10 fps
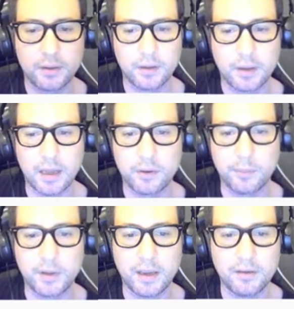
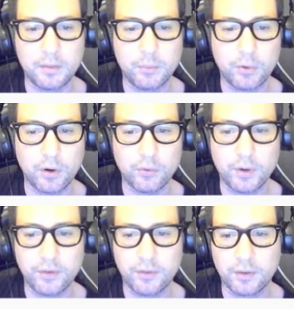update in
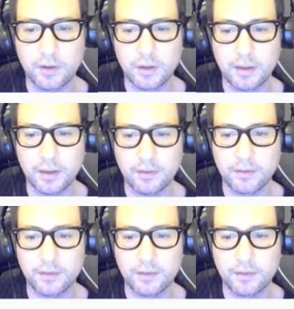progress. Let's